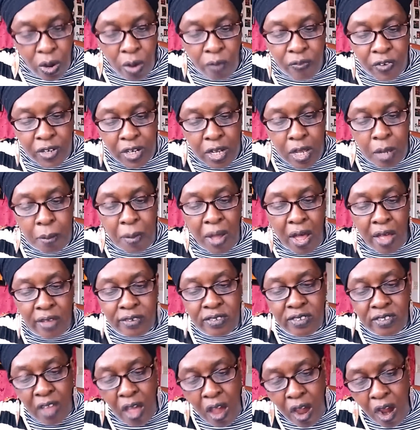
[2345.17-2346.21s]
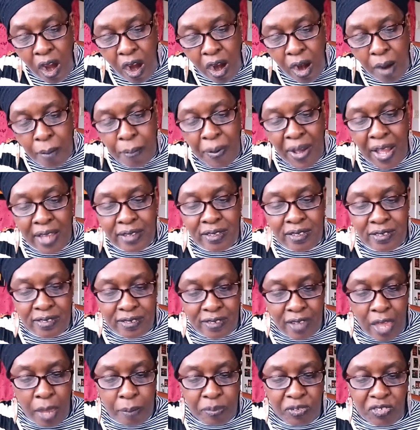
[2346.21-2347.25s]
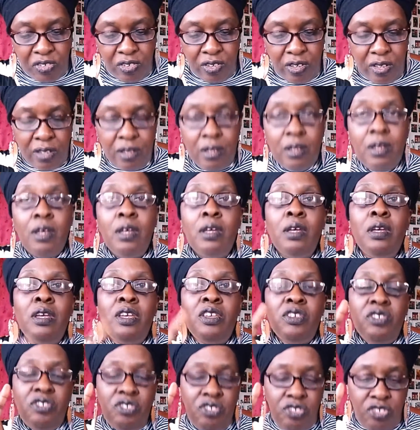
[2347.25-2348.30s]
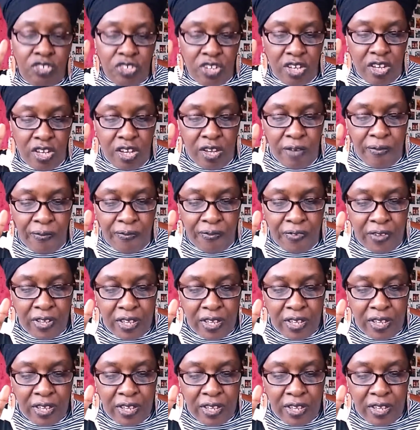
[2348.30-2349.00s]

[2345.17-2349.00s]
overcome AUSAR by deception, his chief